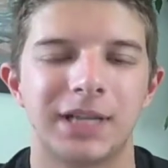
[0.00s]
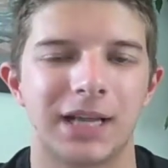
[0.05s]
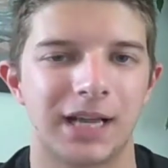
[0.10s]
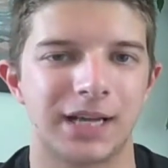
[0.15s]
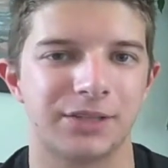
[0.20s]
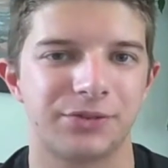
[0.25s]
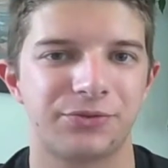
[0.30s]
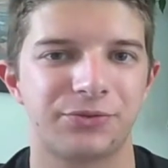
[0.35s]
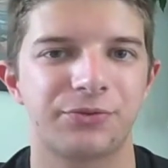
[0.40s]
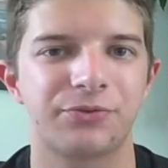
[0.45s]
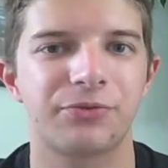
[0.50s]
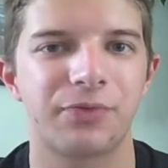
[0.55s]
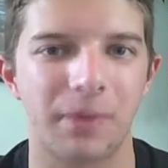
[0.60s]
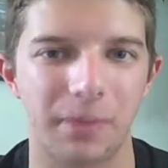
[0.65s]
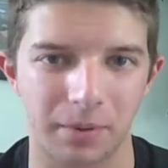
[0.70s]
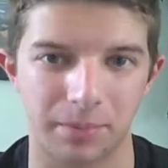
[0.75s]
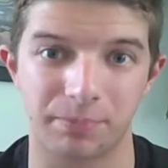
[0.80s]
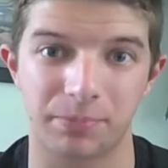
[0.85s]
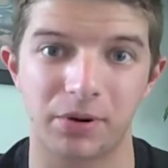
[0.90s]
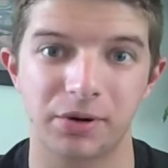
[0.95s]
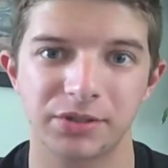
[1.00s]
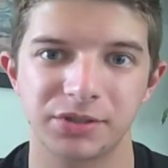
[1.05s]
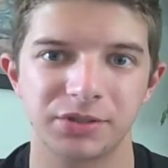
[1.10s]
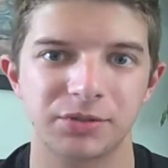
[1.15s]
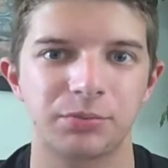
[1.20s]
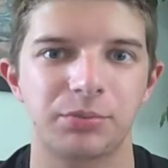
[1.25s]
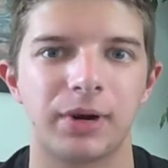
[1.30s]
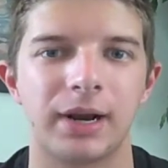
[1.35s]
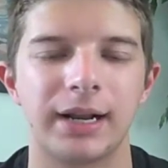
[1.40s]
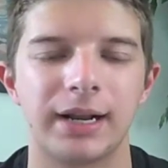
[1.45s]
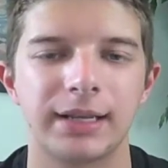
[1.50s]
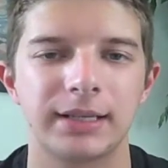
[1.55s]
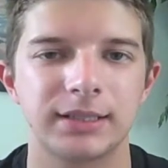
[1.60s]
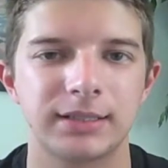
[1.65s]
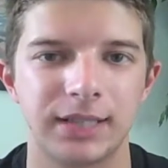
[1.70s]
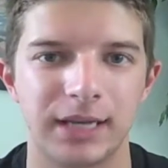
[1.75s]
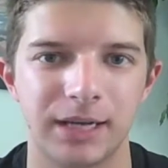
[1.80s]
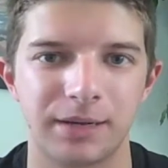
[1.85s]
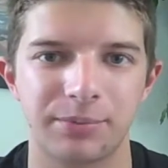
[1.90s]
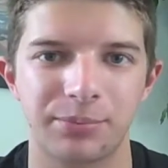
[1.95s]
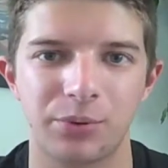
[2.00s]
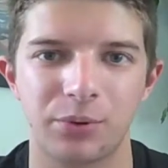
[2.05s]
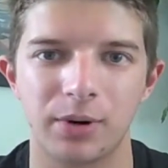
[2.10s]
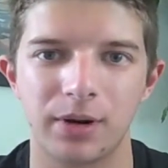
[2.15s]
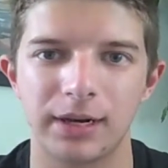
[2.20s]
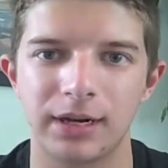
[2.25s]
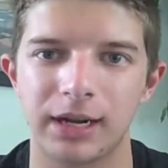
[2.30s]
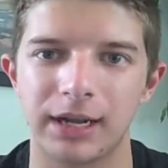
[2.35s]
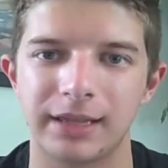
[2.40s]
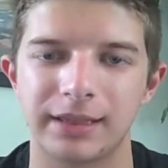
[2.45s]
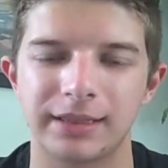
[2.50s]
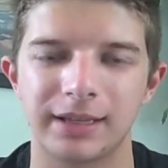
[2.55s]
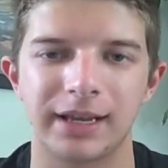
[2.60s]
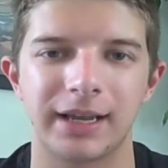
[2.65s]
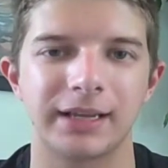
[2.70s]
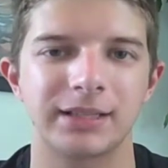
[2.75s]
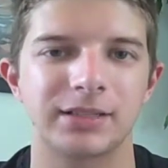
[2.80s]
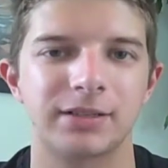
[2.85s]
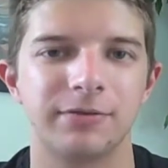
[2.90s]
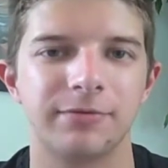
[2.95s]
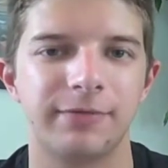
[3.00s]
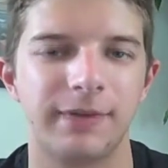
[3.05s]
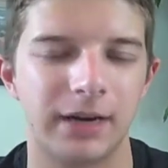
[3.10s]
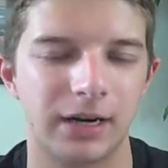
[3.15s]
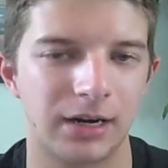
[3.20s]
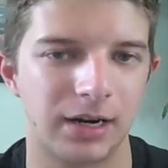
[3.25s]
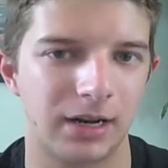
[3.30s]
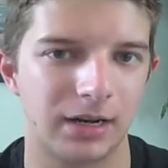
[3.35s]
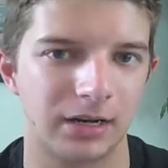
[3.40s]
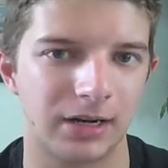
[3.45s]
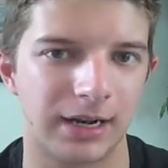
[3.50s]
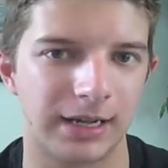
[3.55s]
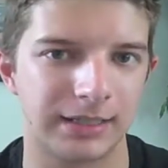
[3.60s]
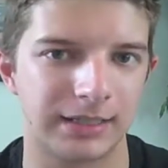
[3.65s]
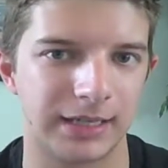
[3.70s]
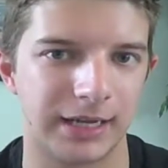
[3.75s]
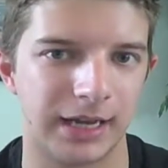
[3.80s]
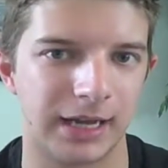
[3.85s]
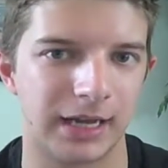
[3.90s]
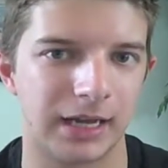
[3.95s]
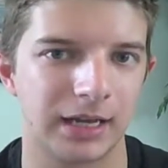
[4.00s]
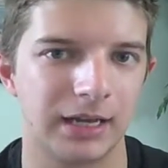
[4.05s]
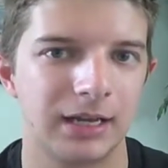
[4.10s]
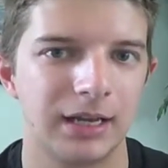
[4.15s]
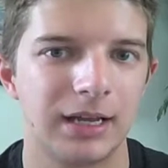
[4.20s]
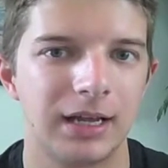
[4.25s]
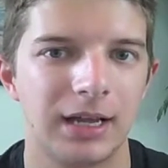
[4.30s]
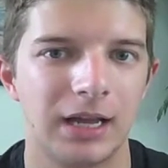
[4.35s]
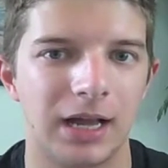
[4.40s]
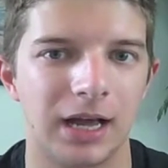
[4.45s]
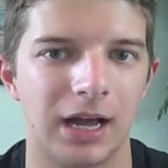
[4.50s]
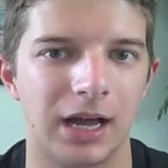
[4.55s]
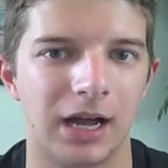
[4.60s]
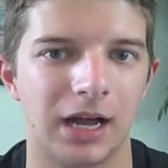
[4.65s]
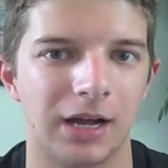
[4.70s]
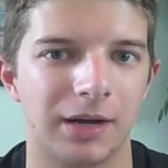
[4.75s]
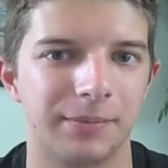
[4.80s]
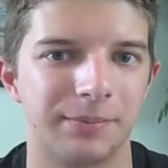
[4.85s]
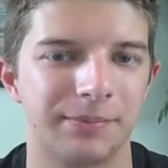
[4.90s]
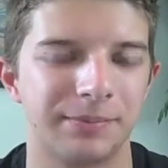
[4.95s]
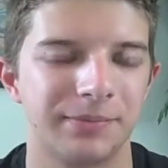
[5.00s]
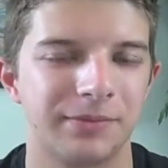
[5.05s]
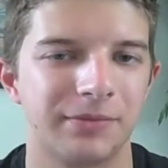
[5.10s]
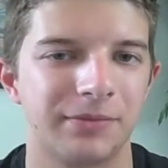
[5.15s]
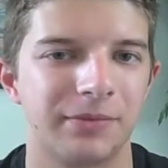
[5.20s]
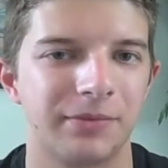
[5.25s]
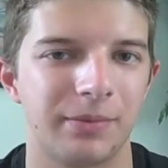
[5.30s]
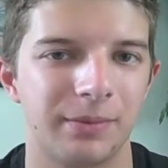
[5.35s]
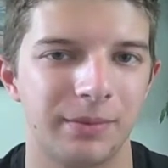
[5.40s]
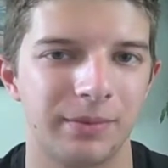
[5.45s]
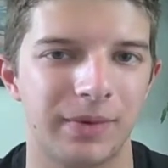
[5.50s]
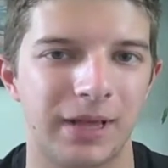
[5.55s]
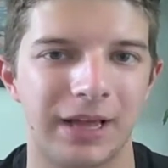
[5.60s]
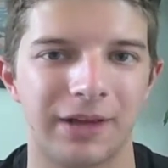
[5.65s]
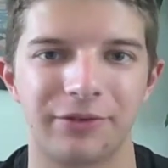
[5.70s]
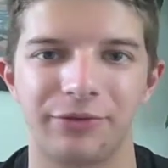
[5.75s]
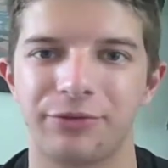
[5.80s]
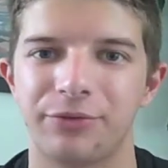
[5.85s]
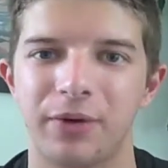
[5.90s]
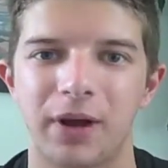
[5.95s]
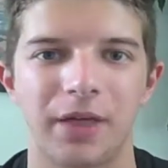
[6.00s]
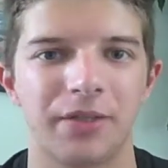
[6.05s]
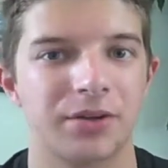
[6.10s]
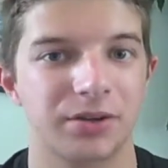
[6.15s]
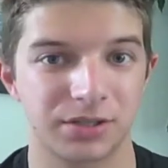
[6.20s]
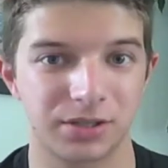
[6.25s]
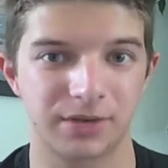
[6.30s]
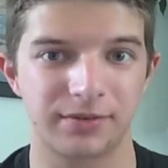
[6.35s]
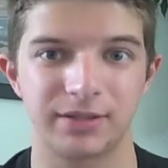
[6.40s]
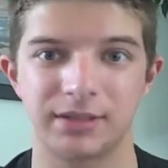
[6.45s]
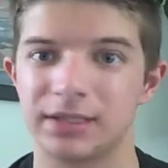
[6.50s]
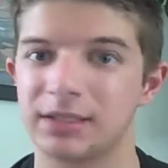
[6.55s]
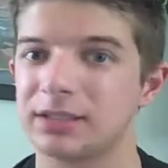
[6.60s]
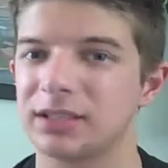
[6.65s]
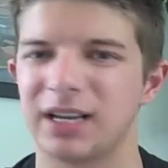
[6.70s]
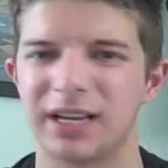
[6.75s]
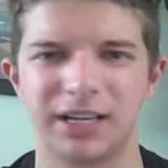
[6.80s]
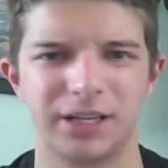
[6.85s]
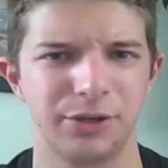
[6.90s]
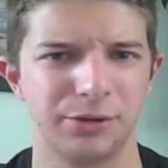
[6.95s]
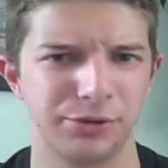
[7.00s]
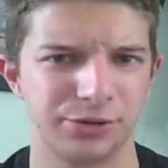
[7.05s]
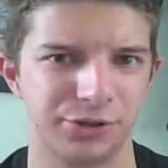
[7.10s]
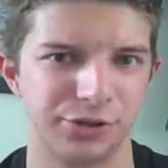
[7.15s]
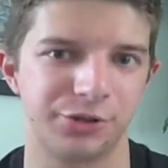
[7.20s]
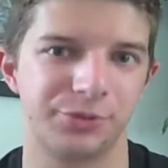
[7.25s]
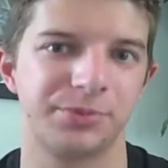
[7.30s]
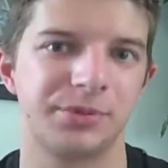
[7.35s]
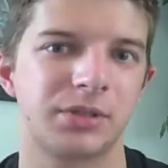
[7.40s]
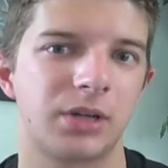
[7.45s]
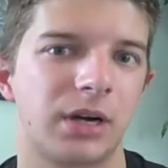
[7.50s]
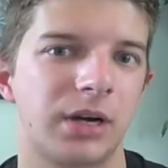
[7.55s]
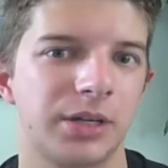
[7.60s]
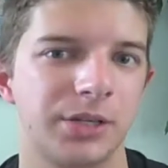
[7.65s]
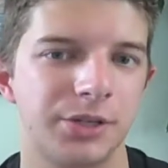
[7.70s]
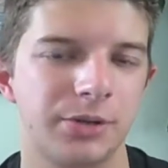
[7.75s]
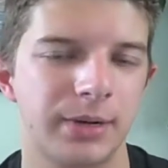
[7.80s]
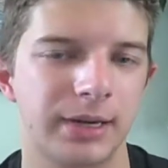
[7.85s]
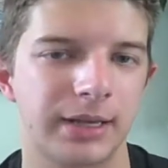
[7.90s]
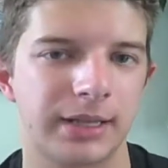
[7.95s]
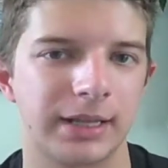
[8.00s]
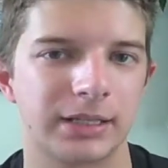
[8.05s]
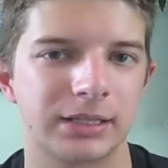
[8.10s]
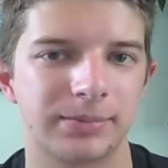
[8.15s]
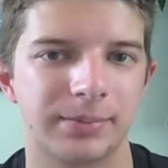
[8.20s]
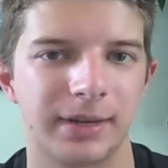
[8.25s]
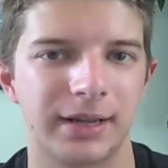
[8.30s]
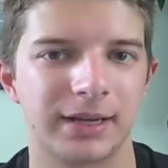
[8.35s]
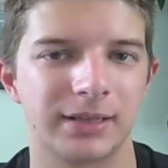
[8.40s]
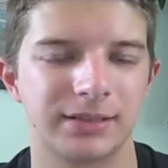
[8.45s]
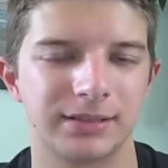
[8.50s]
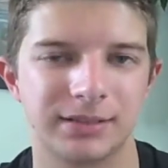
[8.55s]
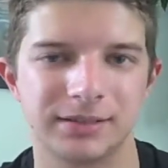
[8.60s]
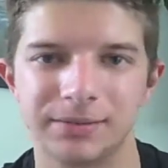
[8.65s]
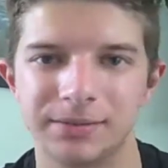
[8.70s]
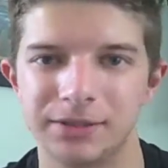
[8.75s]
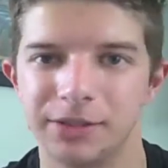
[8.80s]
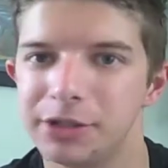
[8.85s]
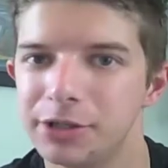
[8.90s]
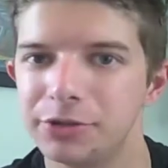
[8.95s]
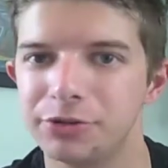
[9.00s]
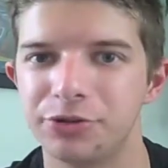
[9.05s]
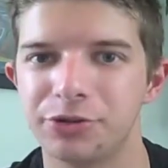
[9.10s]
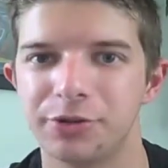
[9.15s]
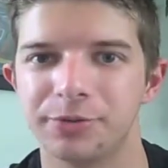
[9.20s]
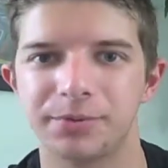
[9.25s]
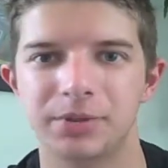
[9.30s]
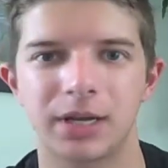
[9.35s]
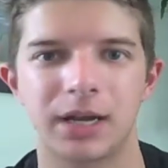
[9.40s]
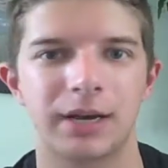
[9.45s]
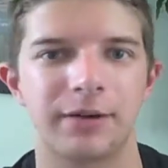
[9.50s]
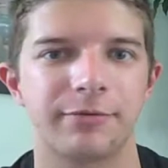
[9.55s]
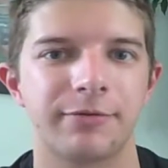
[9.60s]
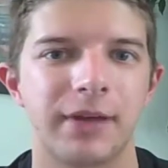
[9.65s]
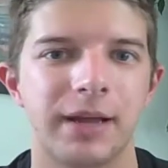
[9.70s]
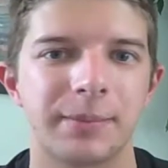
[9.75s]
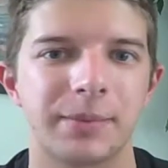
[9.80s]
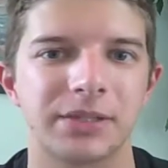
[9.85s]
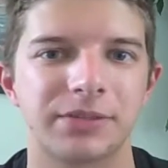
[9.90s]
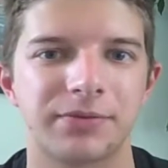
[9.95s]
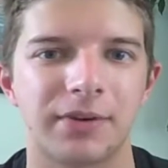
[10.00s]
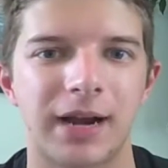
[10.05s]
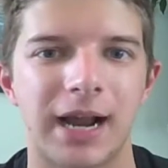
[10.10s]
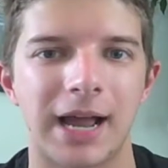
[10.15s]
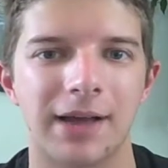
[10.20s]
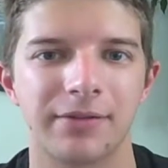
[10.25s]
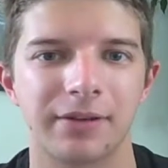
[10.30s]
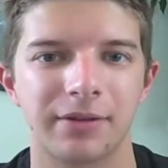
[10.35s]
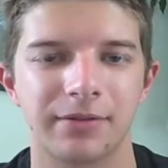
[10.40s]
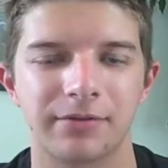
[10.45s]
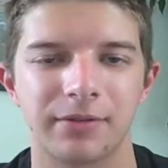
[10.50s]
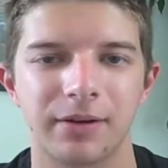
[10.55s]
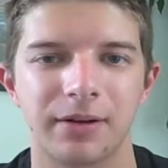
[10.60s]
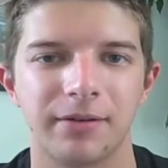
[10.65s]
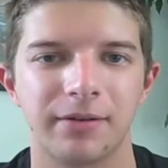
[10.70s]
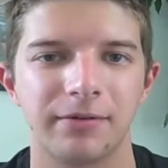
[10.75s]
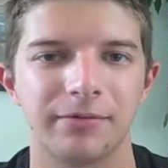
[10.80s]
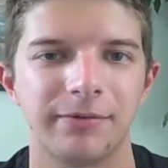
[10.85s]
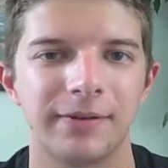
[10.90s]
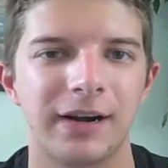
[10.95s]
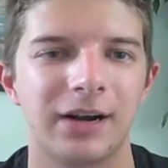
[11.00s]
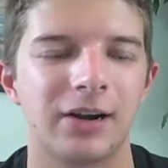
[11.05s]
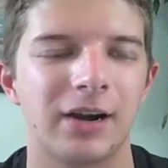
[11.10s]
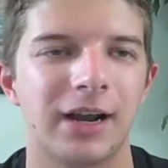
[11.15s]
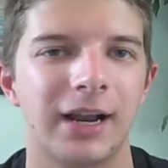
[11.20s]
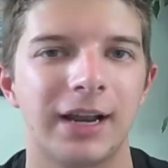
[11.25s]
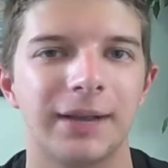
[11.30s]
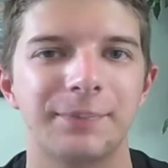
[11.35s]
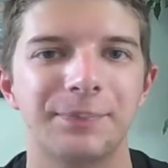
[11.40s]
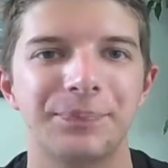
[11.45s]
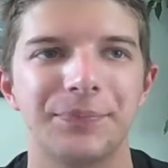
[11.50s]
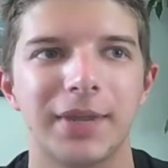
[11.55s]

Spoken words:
as from a personal branding standpoint, I think it's a very good idea if other services like YouTube started doing this, because YouTube's kind of famous for having a very